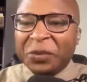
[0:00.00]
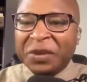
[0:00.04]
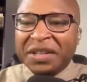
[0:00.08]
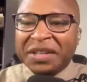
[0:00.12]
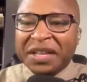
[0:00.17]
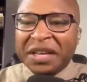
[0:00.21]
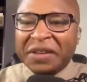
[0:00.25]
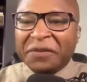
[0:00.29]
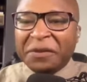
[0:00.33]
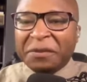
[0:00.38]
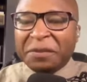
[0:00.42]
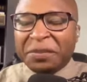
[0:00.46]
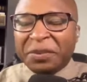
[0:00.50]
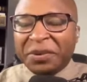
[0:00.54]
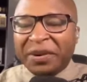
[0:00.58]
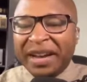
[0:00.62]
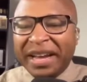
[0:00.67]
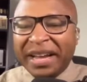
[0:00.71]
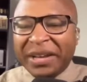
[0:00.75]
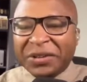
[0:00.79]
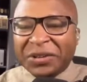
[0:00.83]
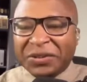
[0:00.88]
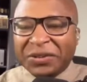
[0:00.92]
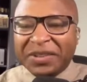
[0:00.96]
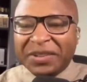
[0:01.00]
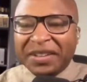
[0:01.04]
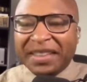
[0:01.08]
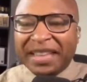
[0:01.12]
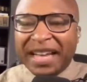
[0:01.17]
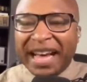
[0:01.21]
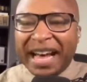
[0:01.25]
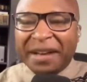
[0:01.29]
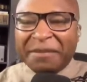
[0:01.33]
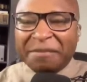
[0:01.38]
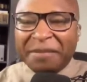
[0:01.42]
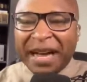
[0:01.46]
We give him praise for
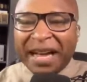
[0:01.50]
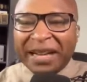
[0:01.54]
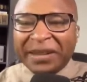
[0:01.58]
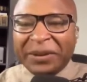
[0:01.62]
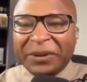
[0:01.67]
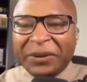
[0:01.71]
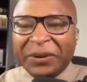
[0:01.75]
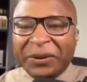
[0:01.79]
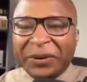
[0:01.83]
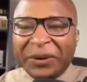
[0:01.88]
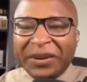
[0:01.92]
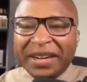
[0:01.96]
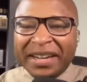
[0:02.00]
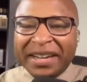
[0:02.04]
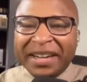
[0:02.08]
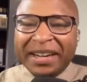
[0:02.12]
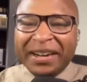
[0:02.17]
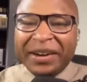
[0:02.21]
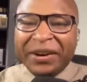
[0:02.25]
that, my Lord.